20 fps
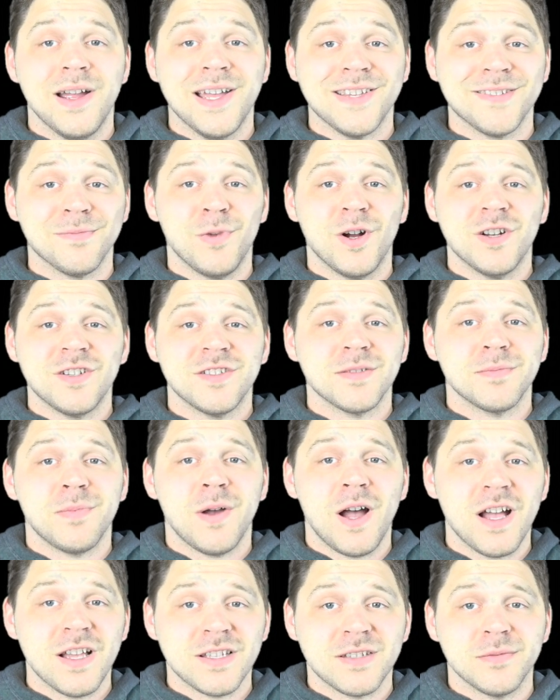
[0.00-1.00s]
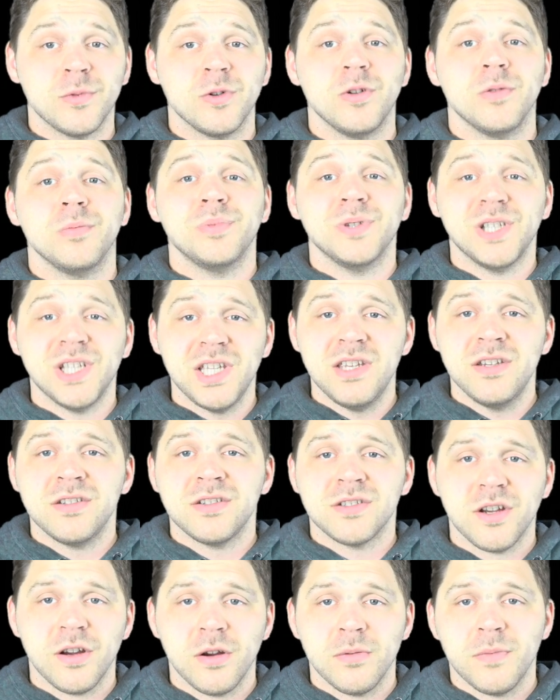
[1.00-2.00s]
as much as possible, please
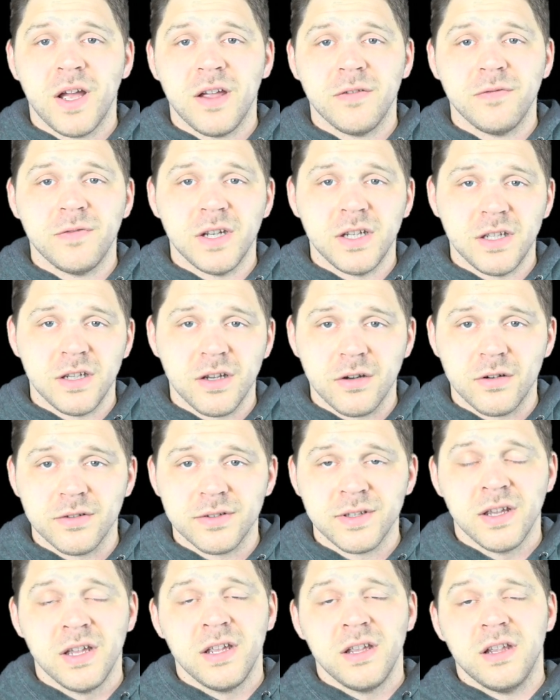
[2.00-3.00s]
share my videos